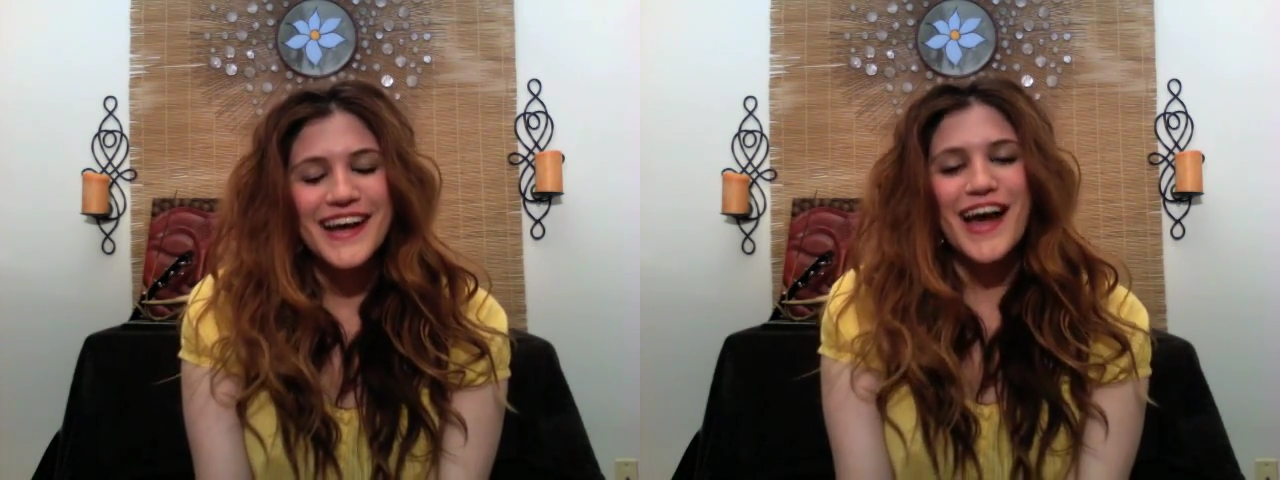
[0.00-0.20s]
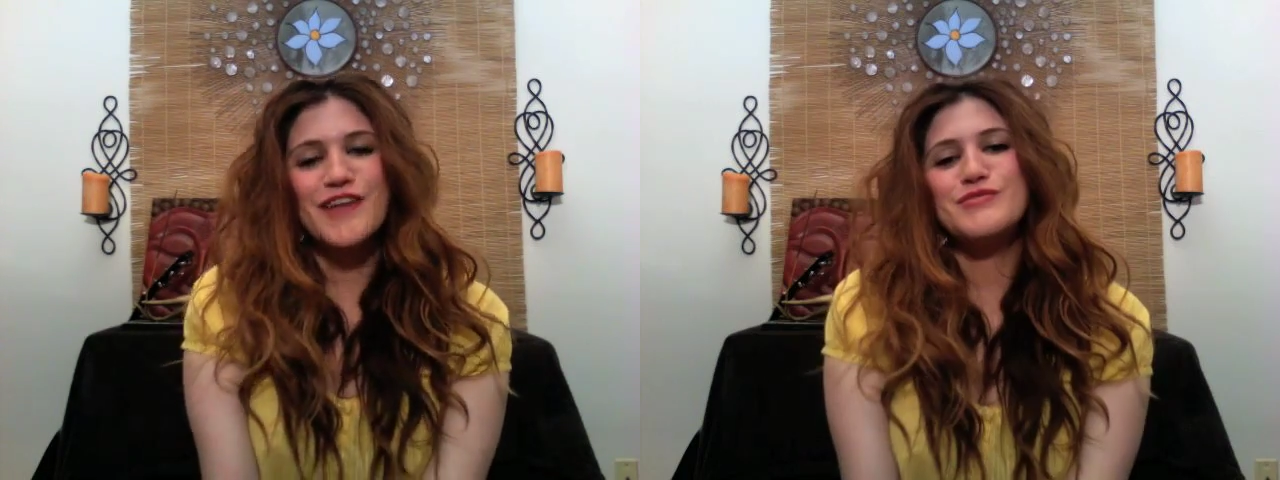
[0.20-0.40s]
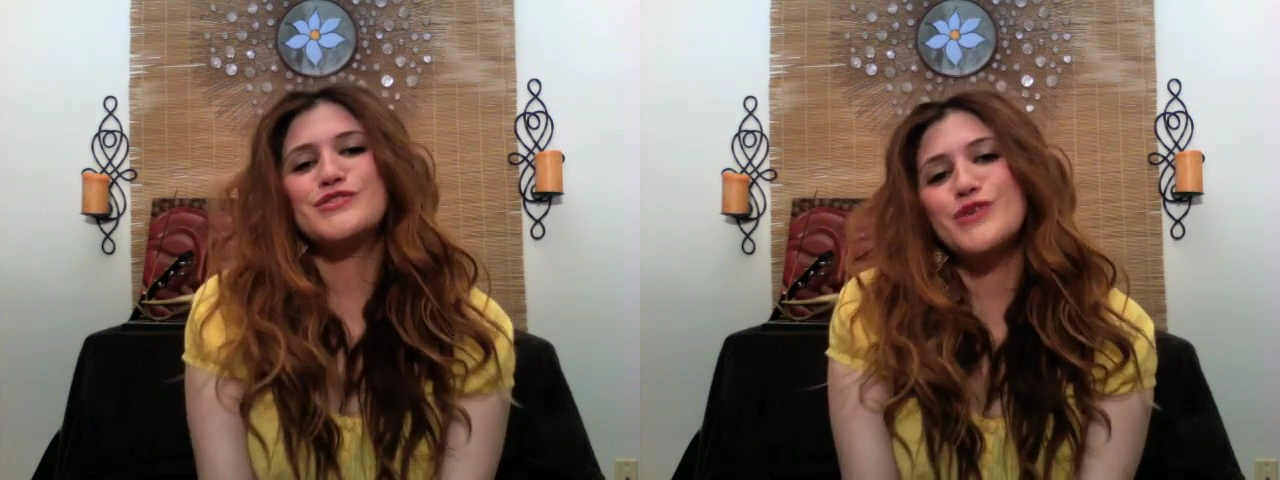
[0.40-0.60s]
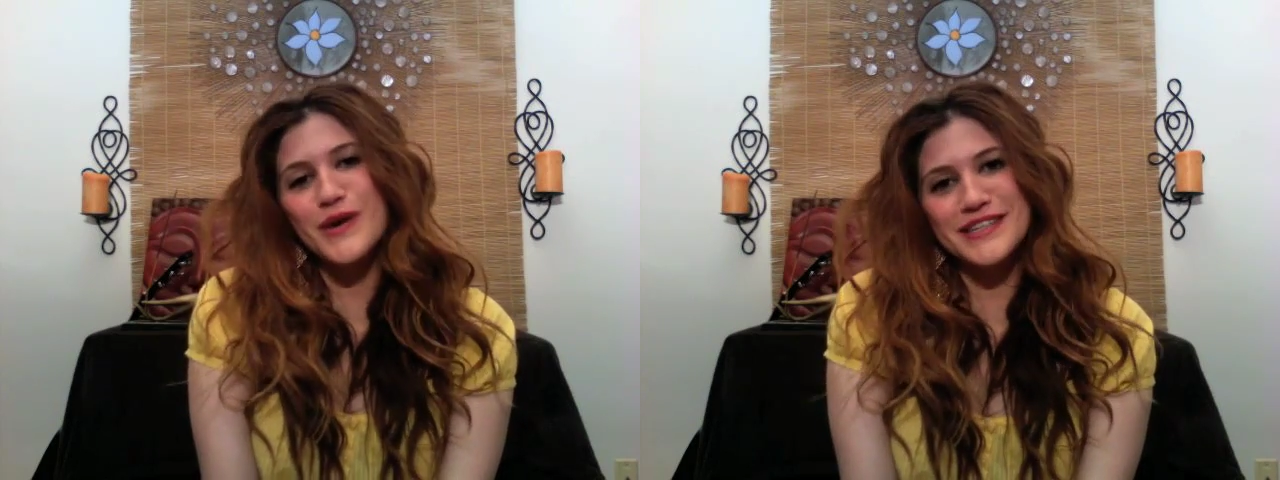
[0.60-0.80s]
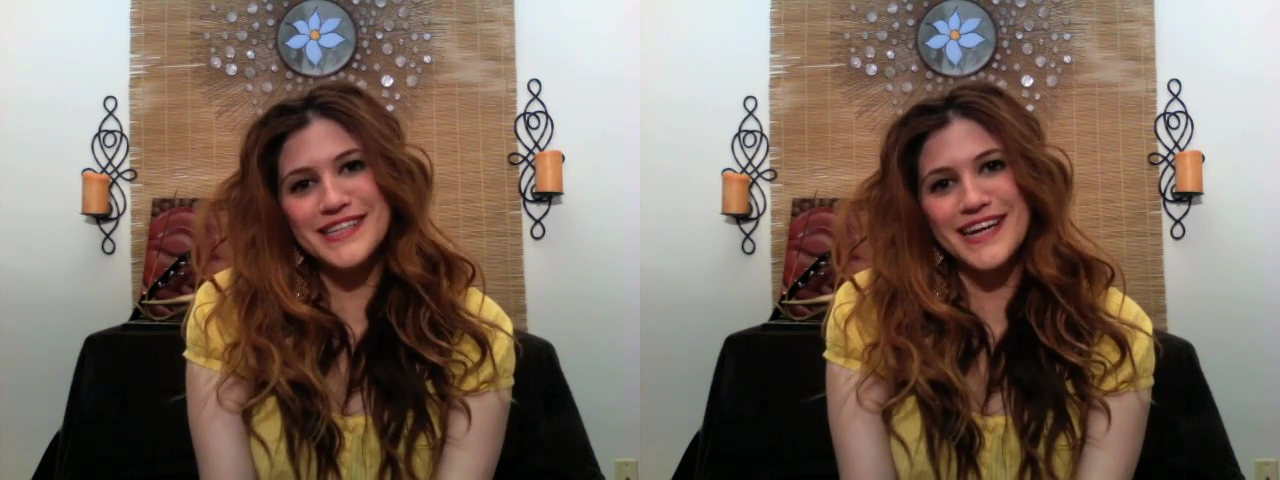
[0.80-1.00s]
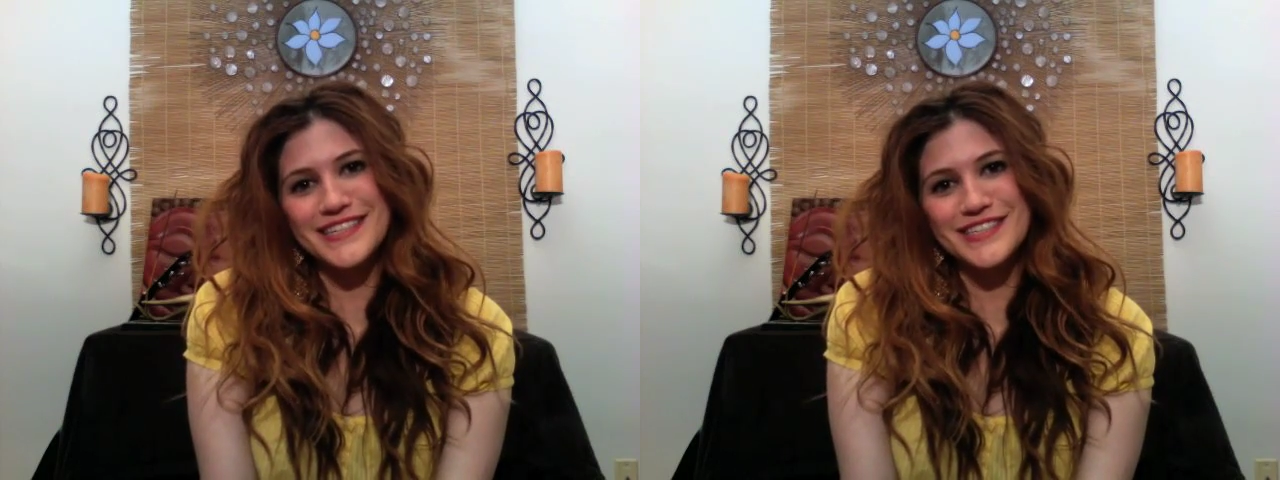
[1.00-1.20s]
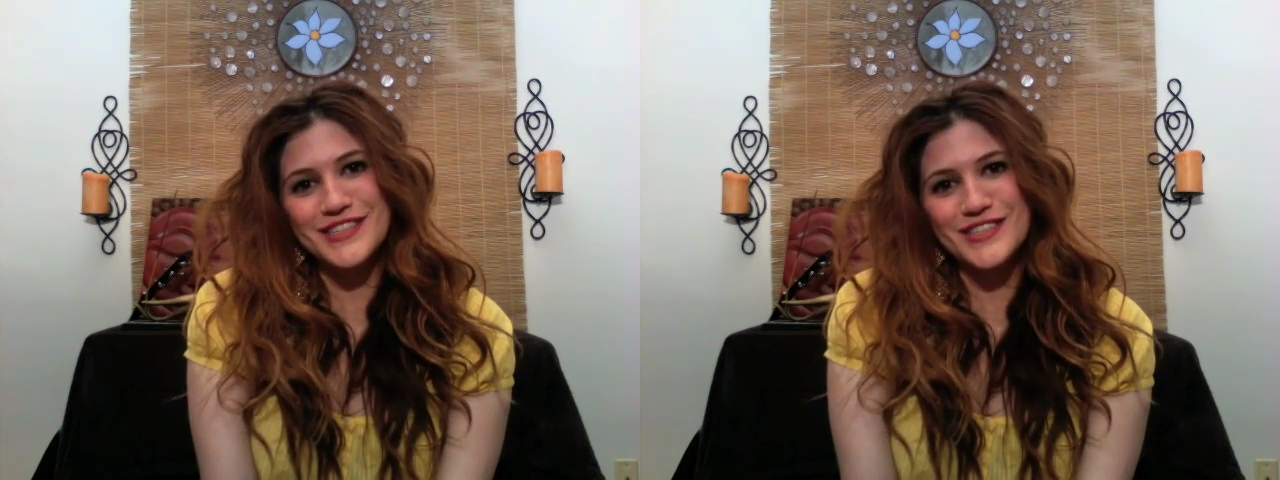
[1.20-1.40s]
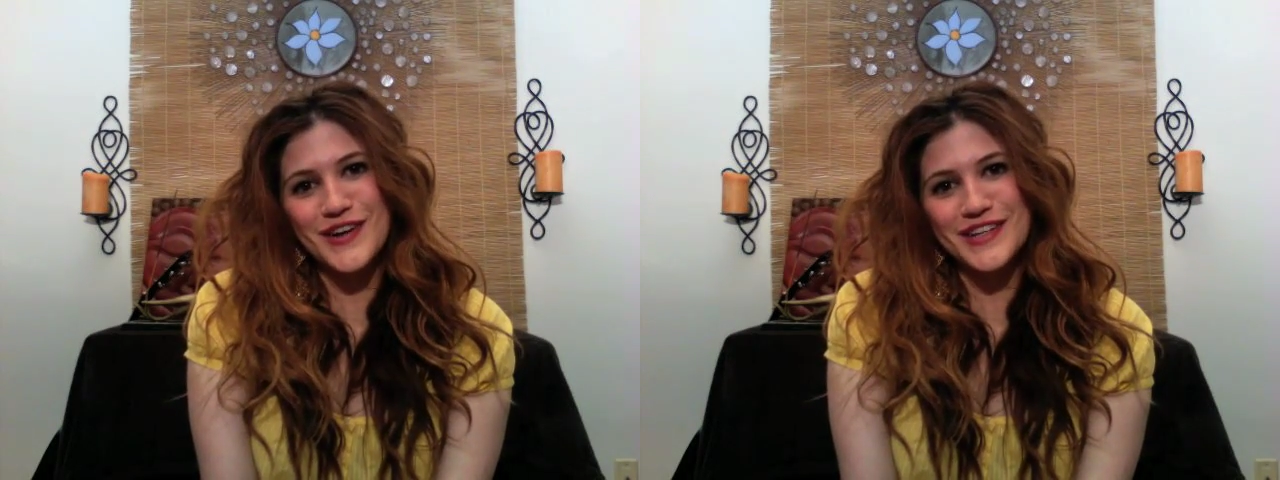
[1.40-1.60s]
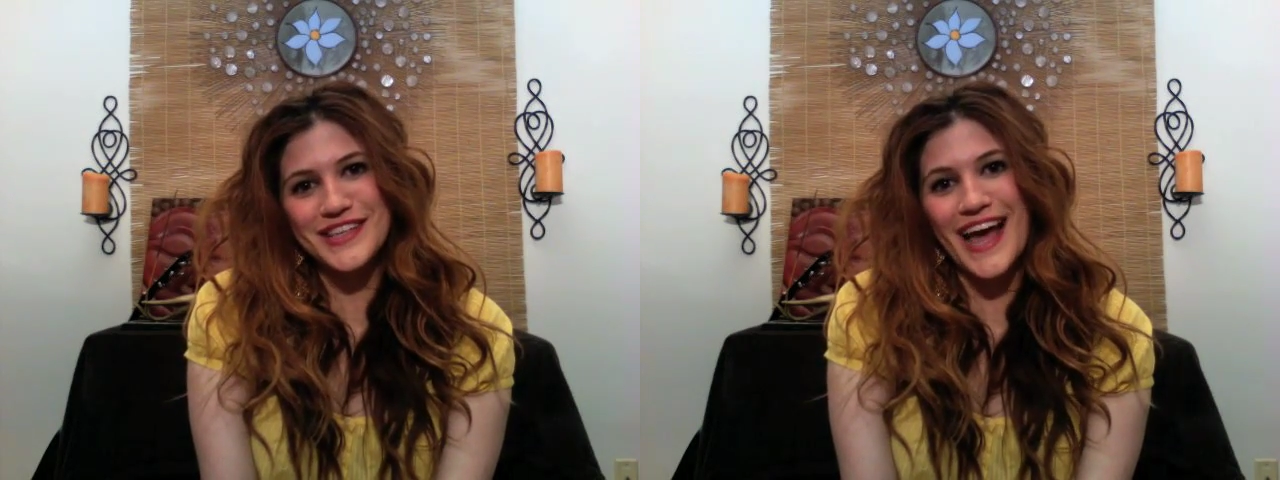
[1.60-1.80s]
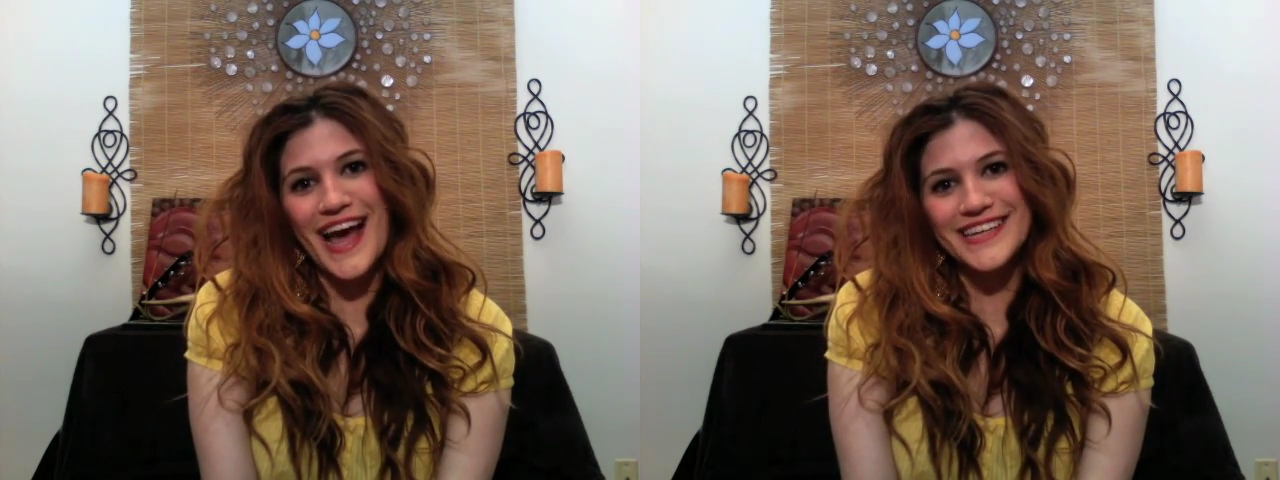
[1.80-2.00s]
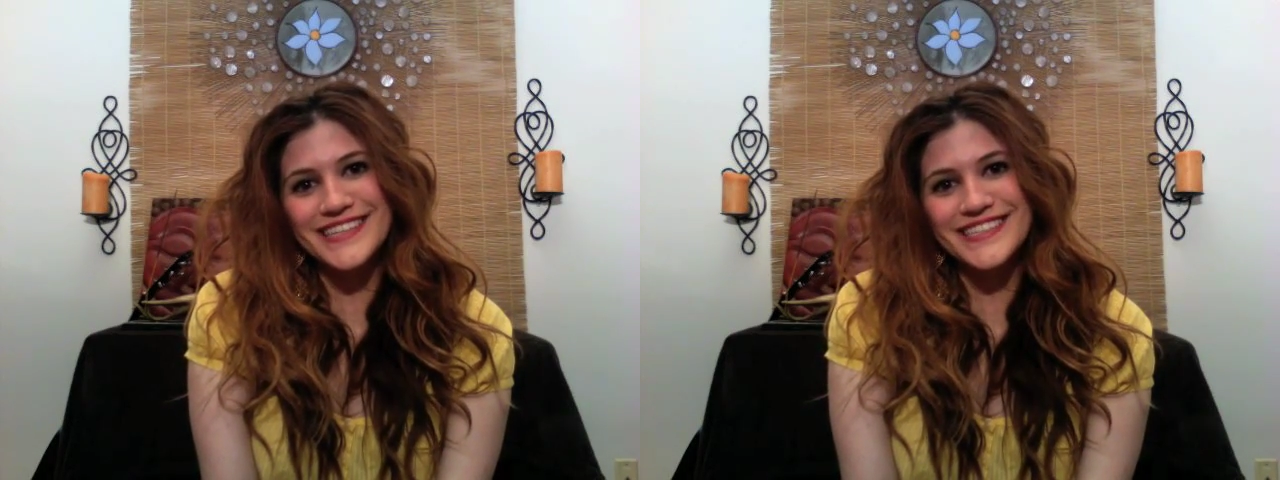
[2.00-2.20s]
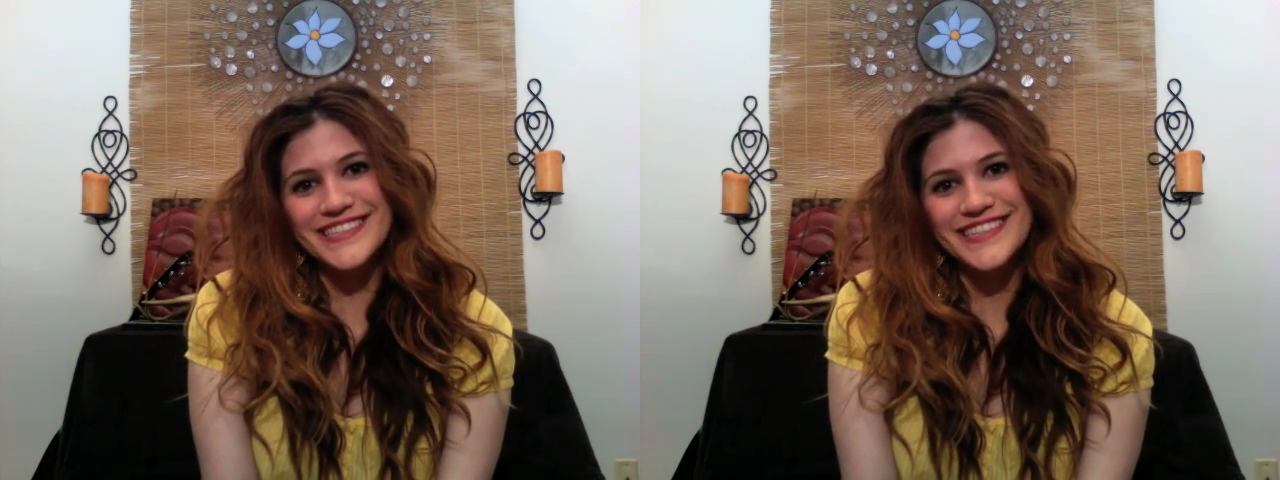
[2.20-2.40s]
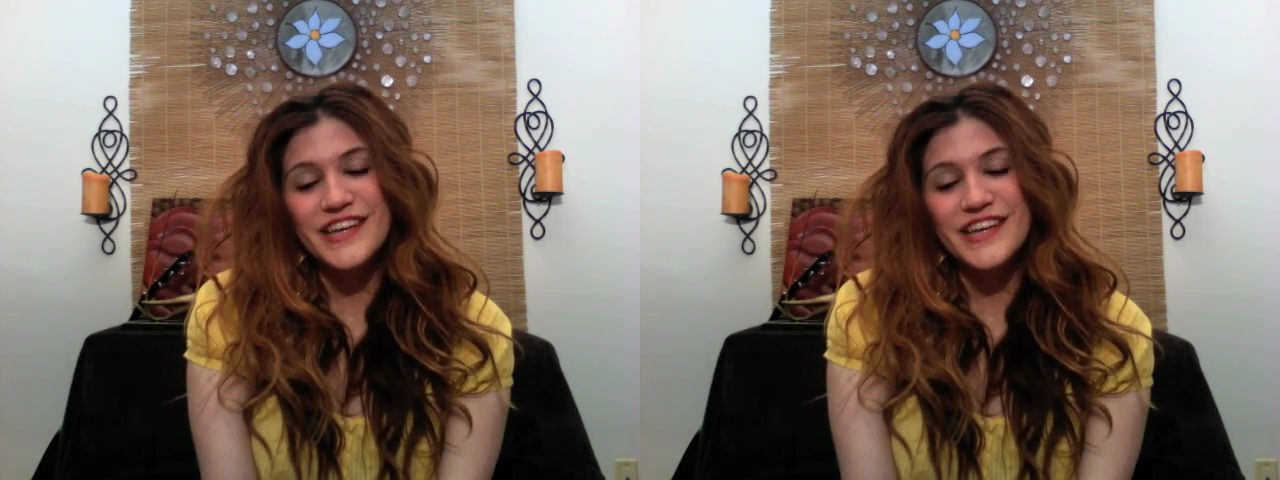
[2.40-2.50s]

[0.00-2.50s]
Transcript: I'm so excited to start class.